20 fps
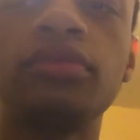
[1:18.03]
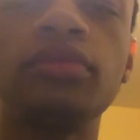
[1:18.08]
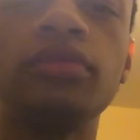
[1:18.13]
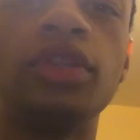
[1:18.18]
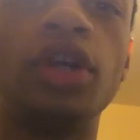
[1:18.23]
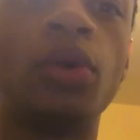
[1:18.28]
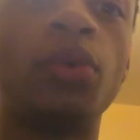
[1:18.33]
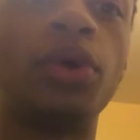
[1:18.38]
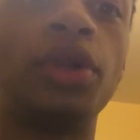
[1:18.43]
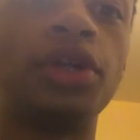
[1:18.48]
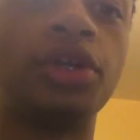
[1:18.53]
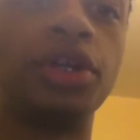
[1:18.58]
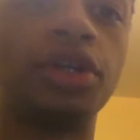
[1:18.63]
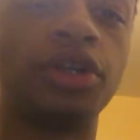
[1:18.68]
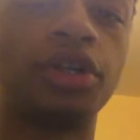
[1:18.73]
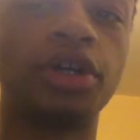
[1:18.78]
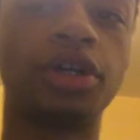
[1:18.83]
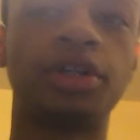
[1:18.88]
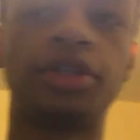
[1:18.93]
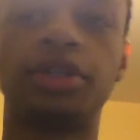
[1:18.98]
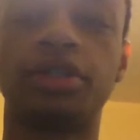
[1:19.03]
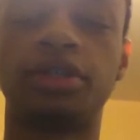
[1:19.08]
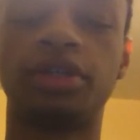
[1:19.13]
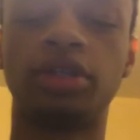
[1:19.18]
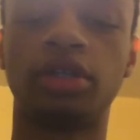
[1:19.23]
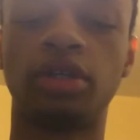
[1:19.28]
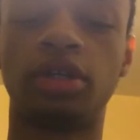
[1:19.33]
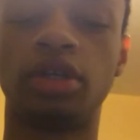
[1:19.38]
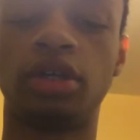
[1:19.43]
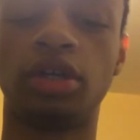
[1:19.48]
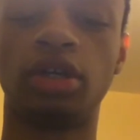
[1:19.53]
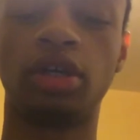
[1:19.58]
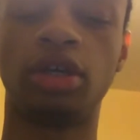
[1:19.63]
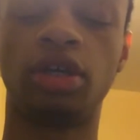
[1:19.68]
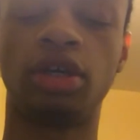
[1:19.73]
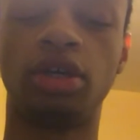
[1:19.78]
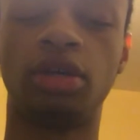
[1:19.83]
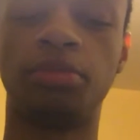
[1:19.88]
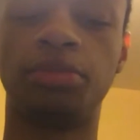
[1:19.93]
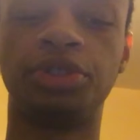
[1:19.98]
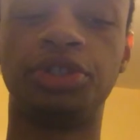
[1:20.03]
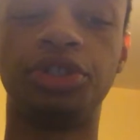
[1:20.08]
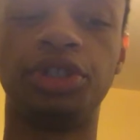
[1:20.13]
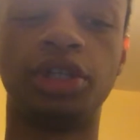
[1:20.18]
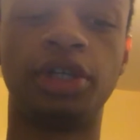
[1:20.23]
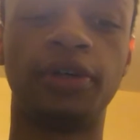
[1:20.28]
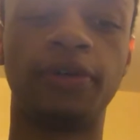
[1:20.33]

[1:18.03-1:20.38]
they're willing to learn. But